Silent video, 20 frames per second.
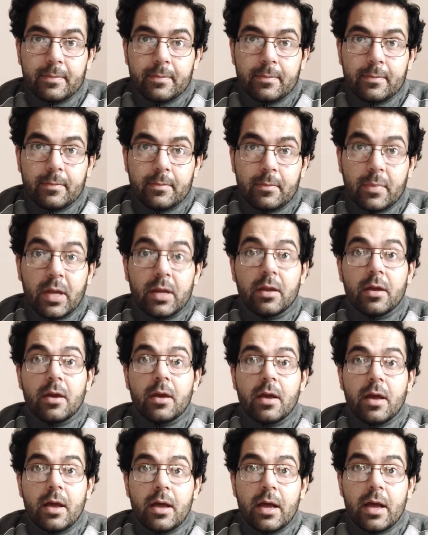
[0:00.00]
But
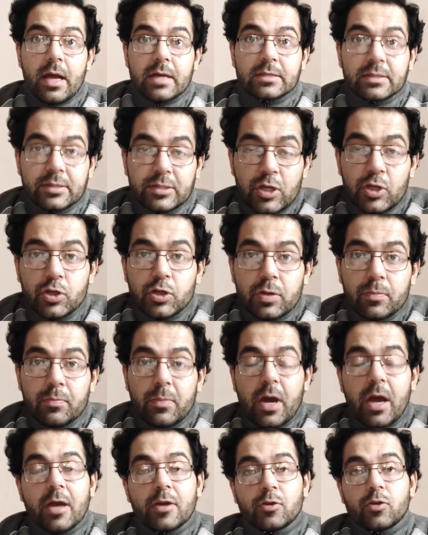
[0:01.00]
as a teacher,
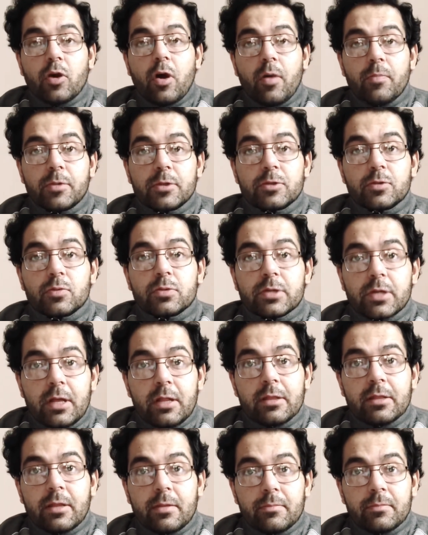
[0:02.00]
my job is to tell
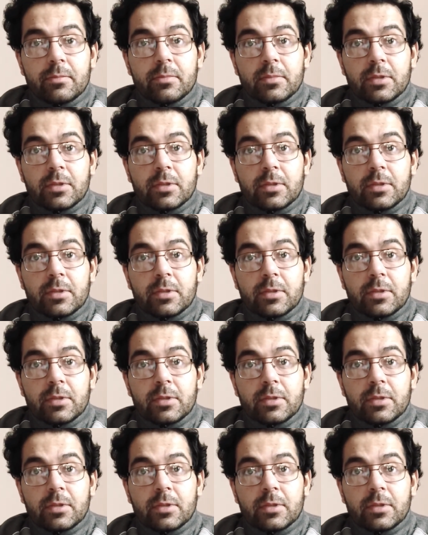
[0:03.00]
them